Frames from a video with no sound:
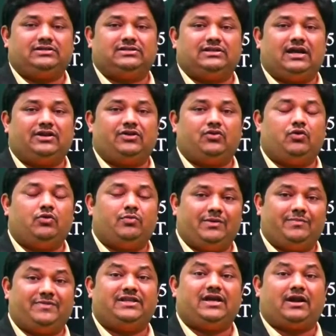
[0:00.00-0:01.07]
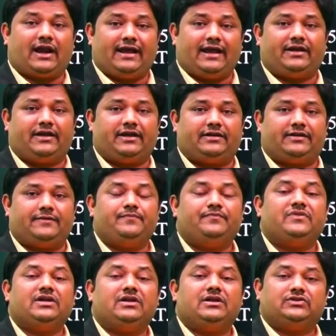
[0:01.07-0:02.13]
then you will be the ranker.
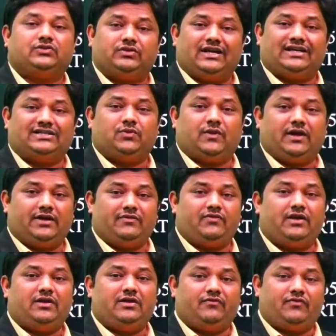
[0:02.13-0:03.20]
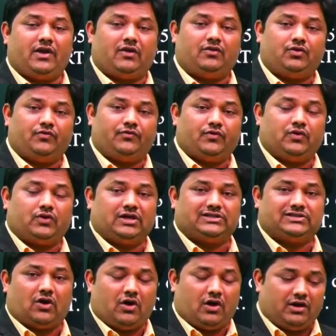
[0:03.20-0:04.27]
So that's why we have to focus
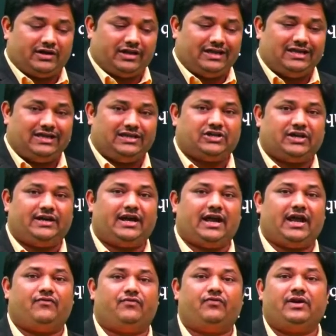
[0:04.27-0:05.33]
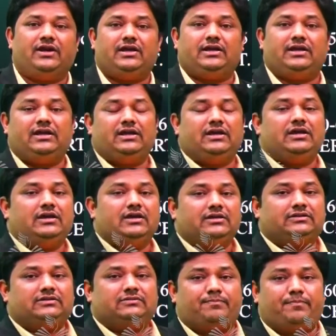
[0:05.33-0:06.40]
on each and every
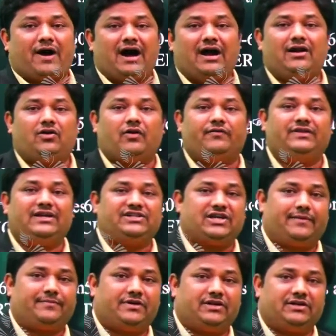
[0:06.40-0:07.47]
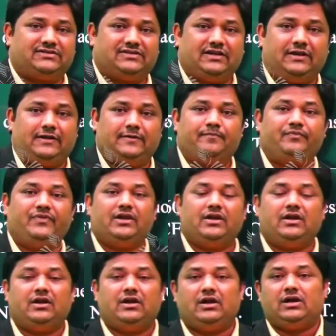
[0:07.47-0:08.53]
part of the chapter. See,
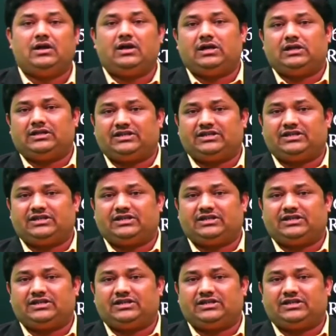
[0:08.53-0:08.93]
the